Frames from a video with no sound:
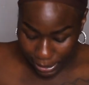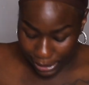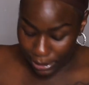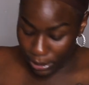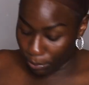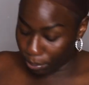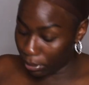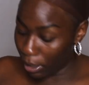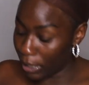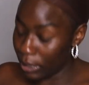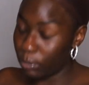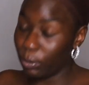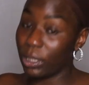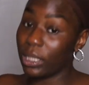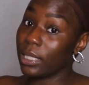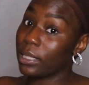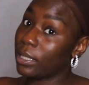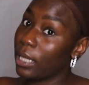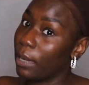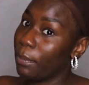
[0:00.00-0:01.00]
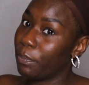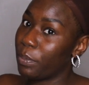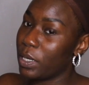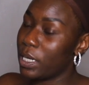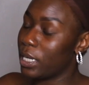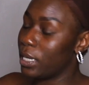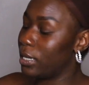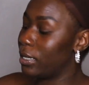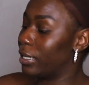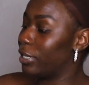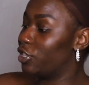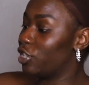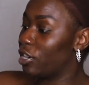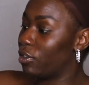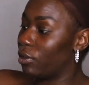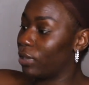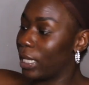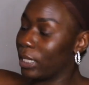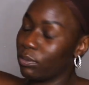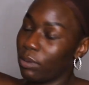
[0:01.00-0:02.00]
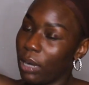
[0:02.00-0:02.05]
That's the plus with this company in general. That's